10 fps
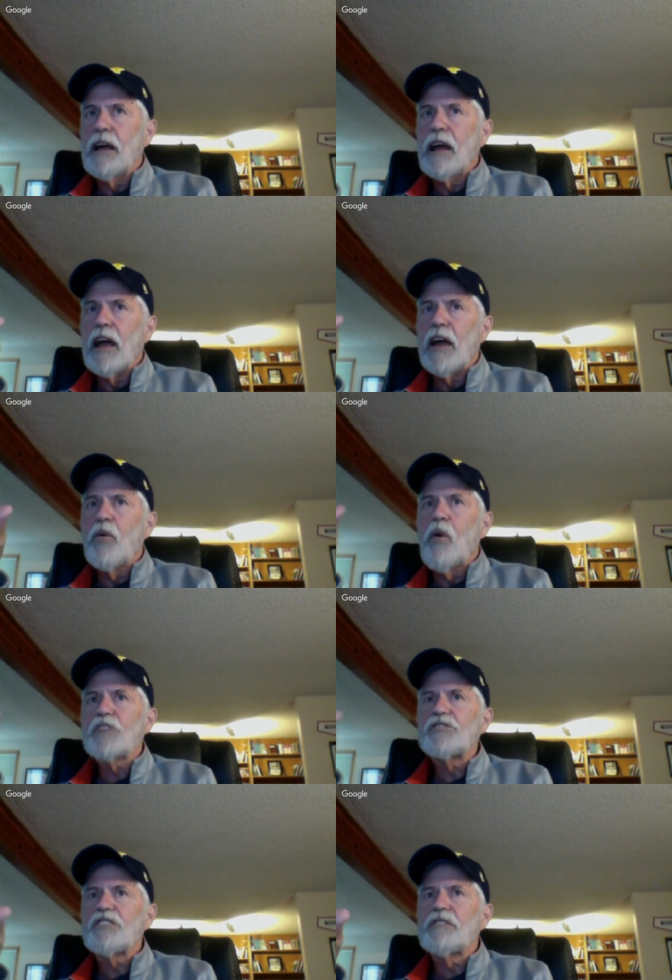and who
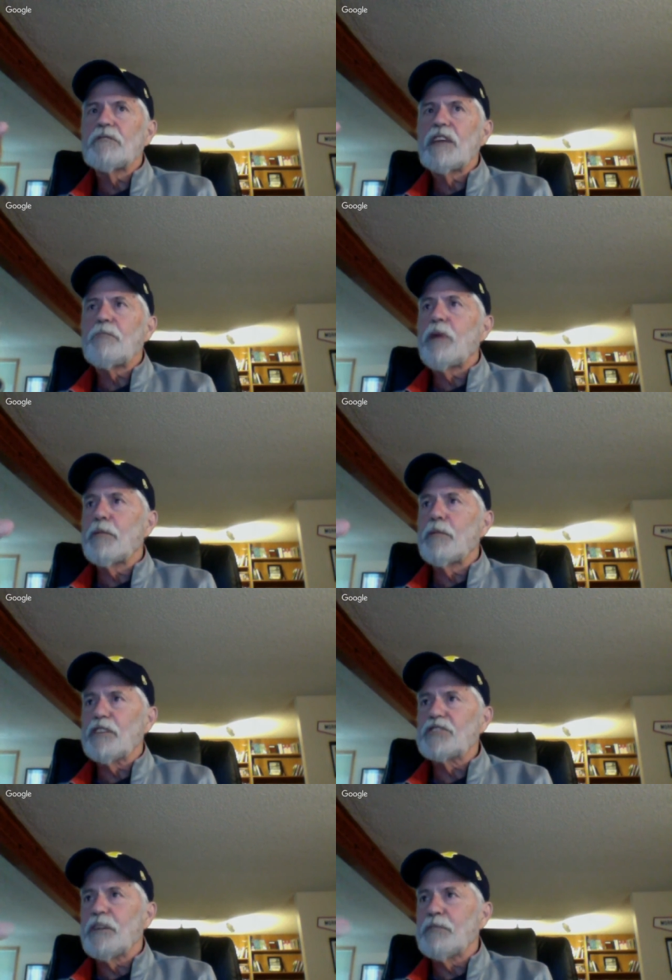wants to get
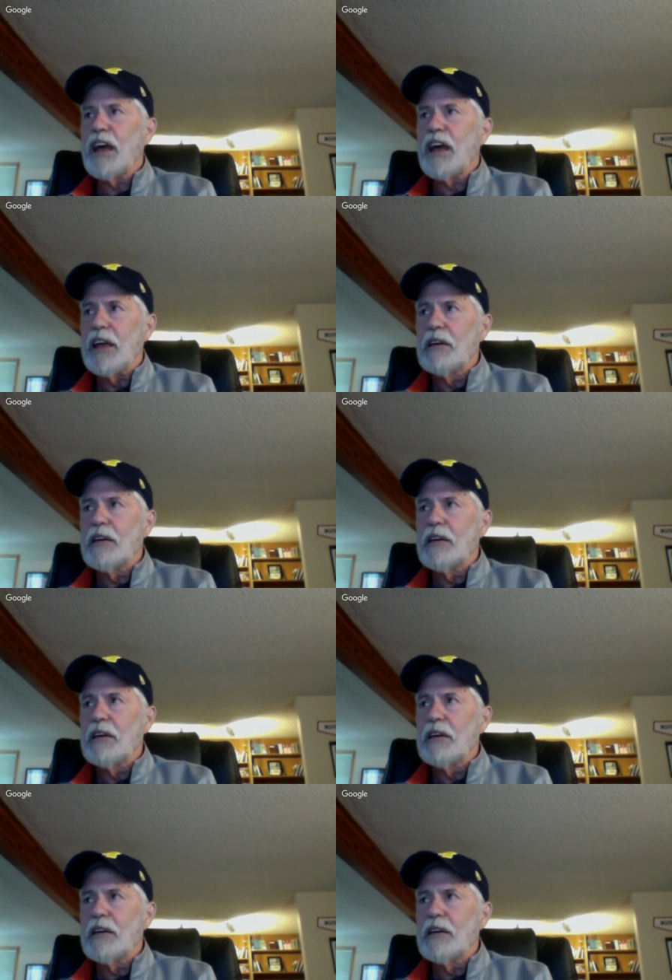published someday,